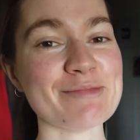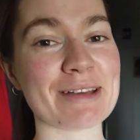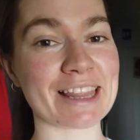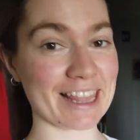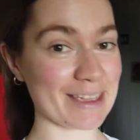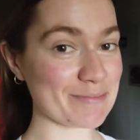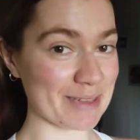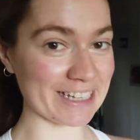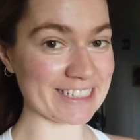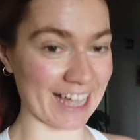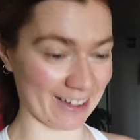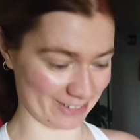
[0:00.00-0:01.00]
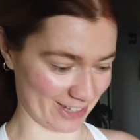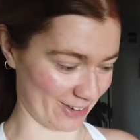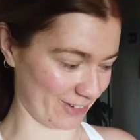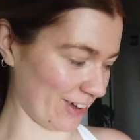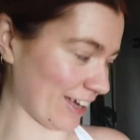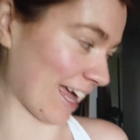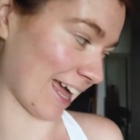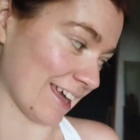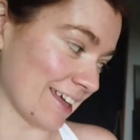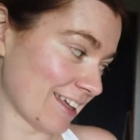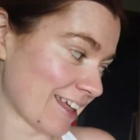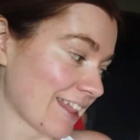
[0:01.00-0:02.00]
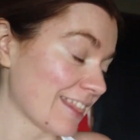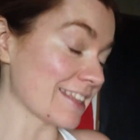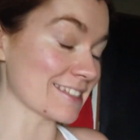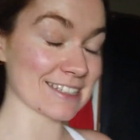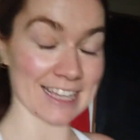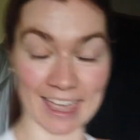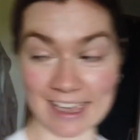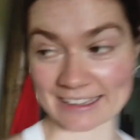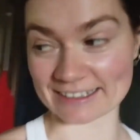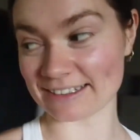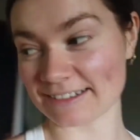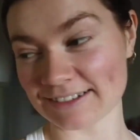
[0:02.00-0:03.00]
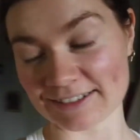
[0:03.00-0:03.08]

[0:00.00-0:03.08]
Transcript: But let me tell you, okay, this kid,